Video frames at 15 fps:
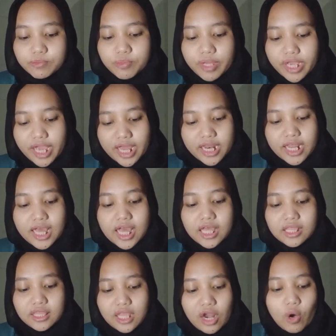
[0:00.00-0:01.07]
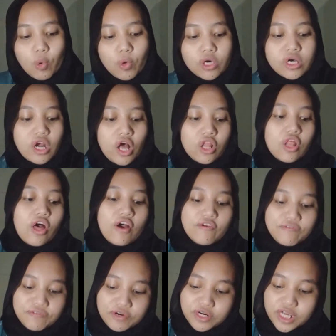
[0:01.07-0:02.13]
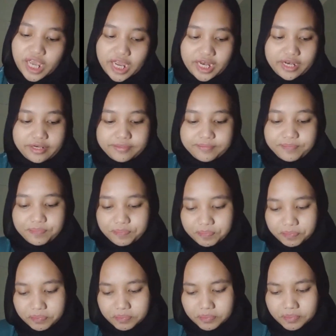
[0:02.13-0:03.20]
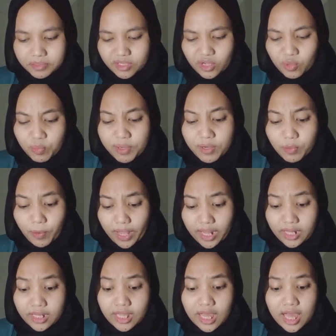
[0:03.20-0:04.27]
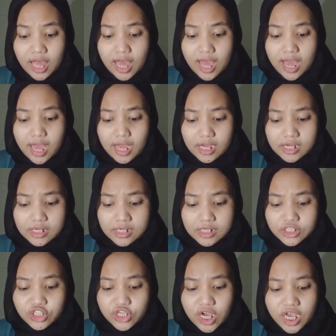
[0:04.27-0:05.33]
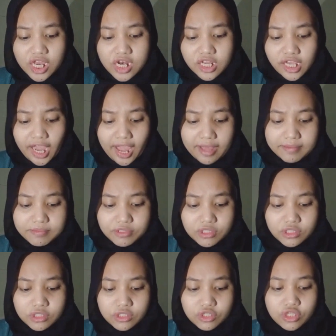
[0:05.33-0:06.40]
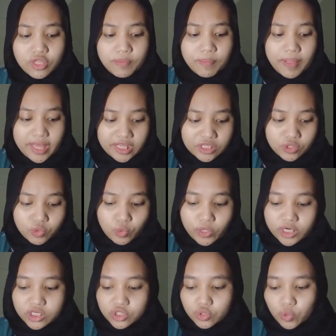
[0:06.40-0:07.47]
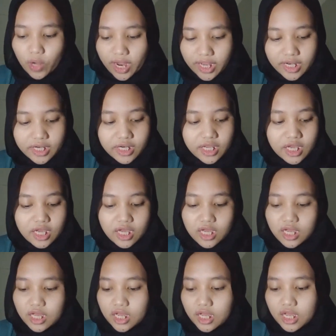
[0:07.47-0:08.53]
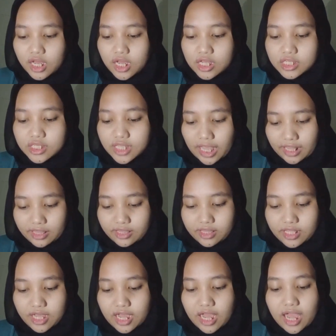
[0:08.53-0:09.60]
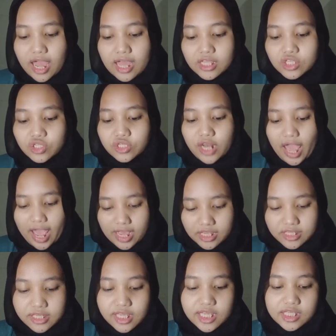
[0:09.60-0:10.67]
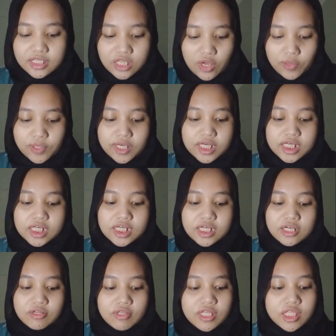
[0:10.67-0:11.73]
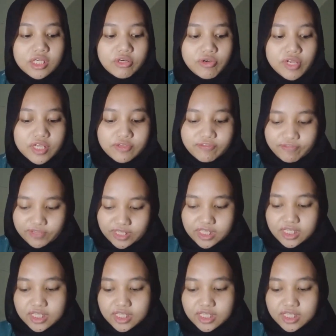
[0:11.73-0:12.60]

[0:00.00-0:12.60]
began their work all over again. Meanwhile, a giant came to the place where Swine sat. As soon as he saw a glittering fish,